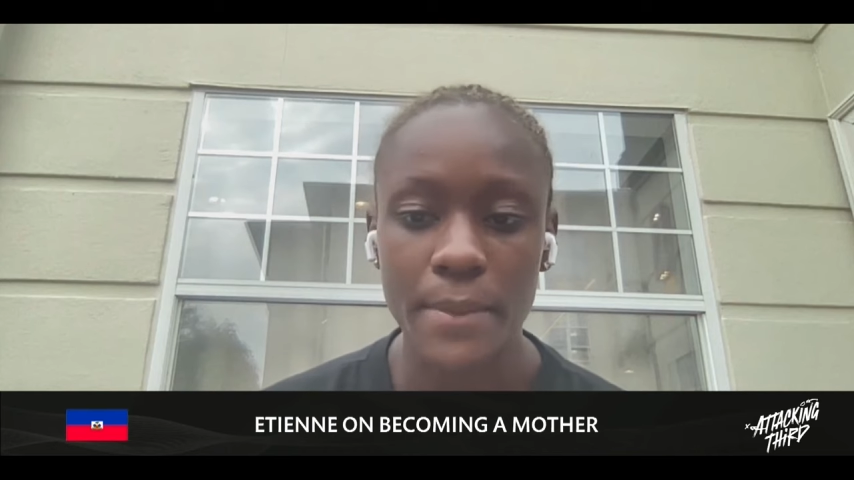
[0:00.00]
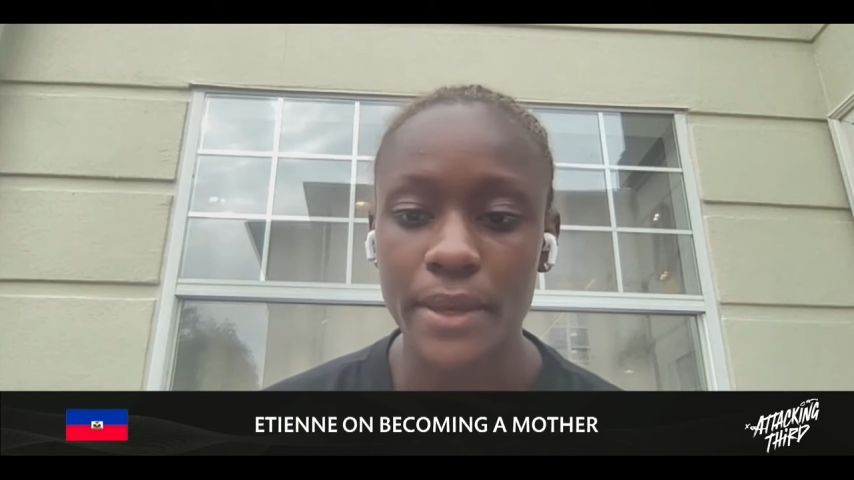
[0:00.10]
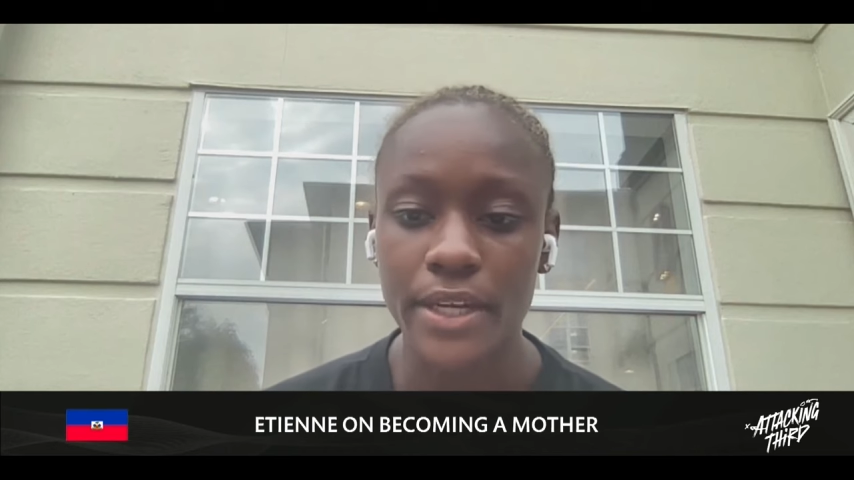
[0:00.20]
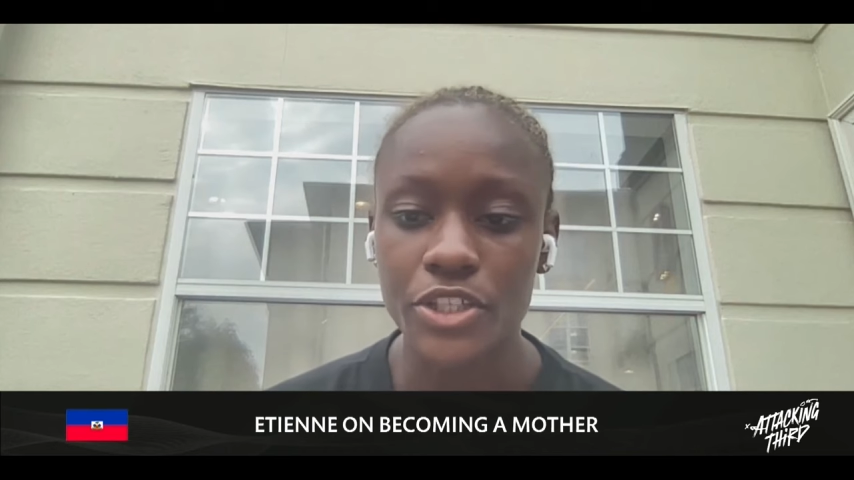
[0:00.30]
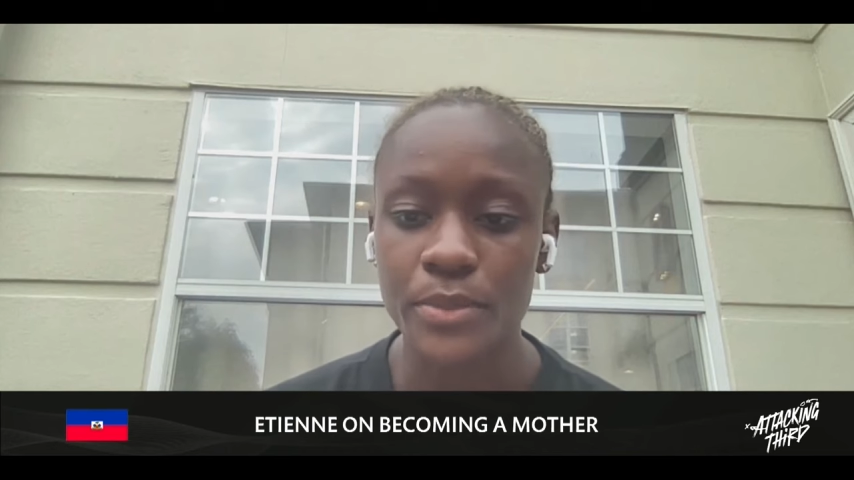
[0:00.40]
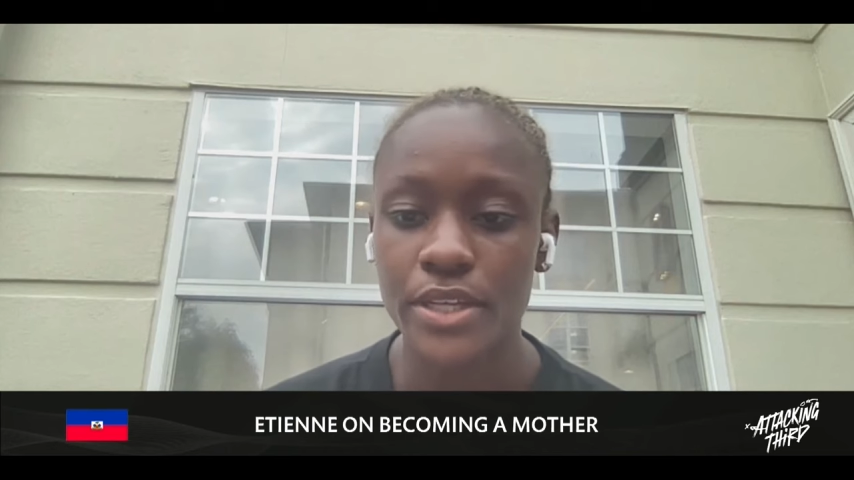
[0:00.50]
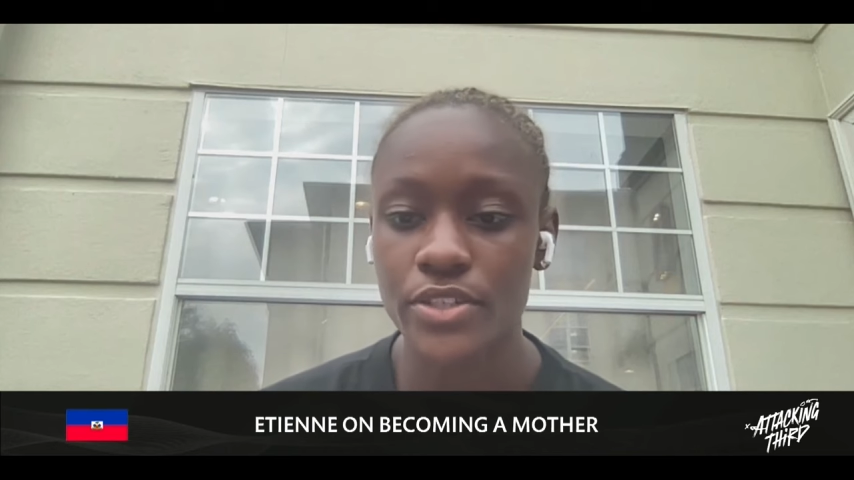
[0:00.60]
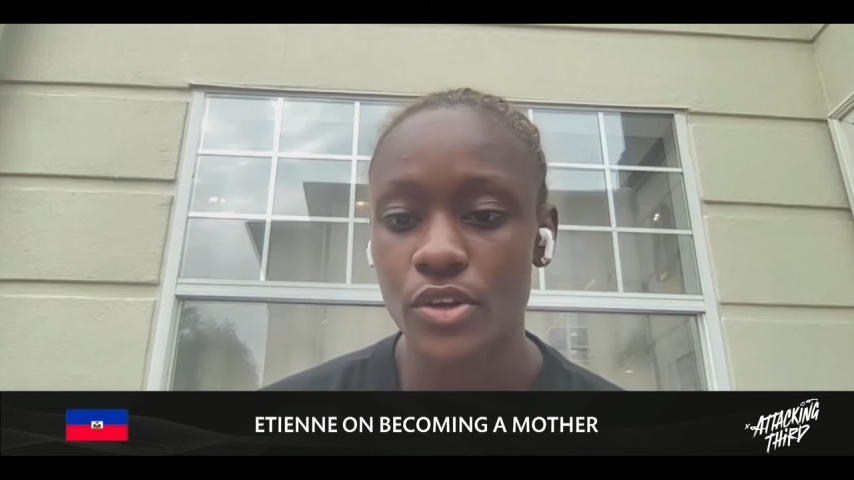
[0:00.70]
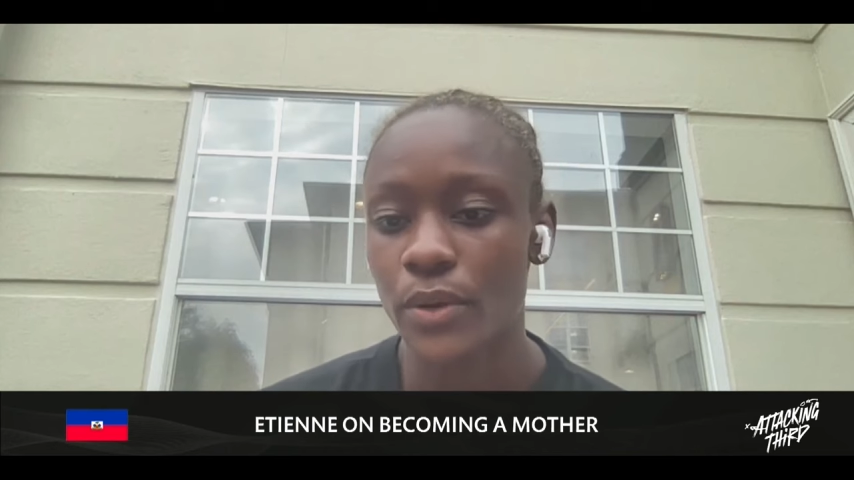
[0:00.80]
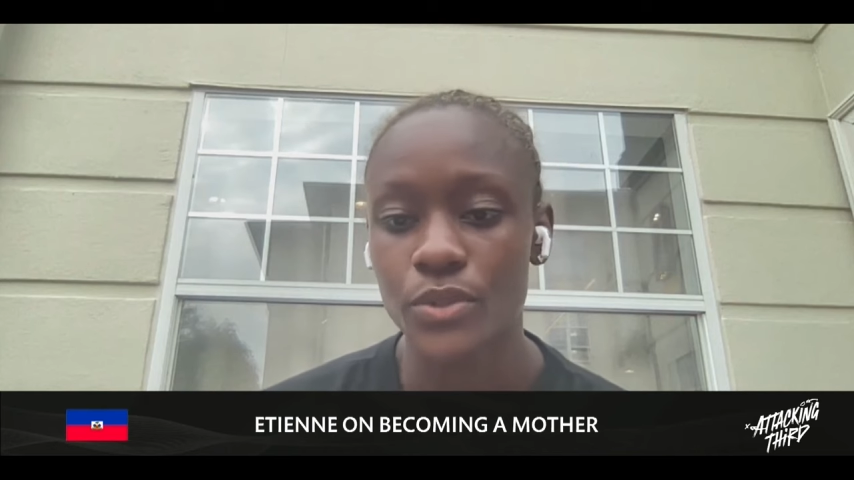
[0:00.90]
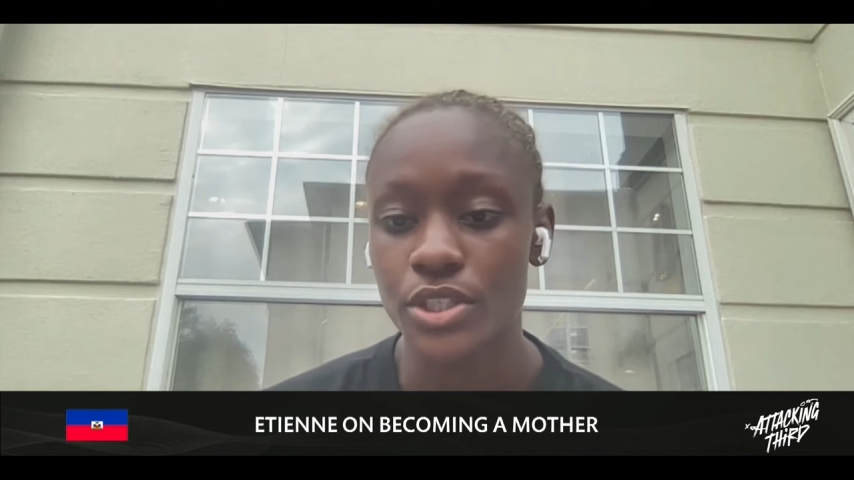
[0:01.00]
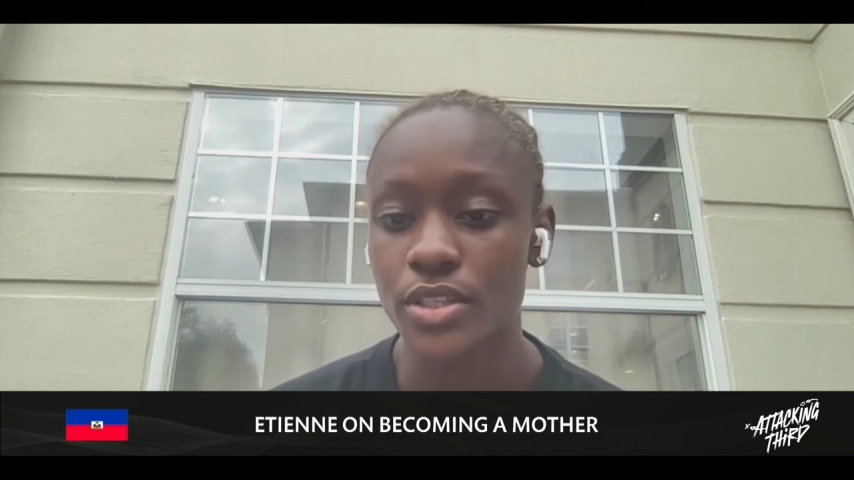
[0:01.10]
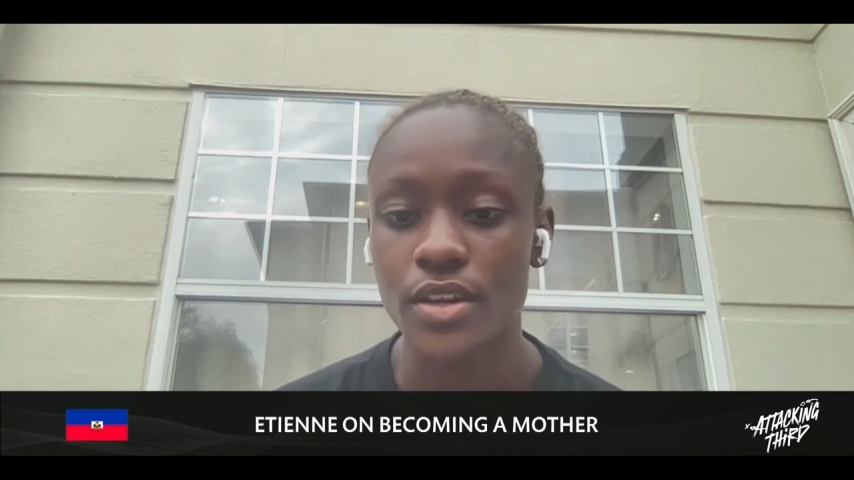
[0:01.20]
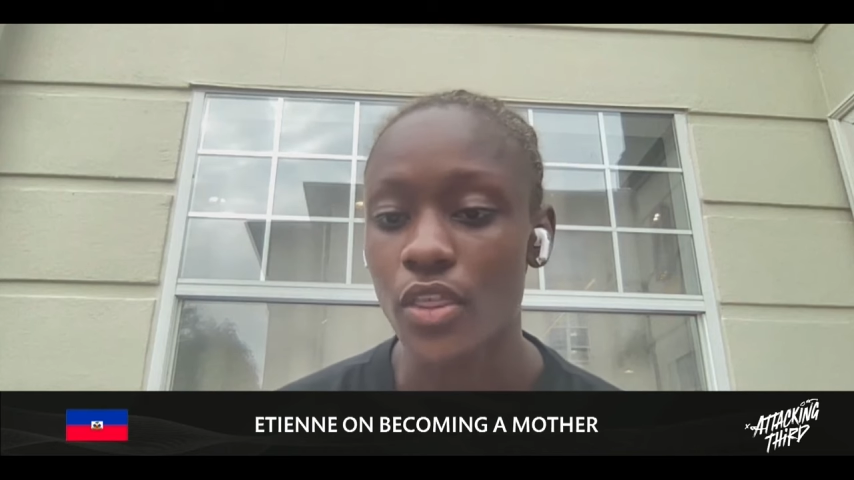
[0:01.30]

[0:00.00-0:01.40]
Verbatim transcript: time management so it was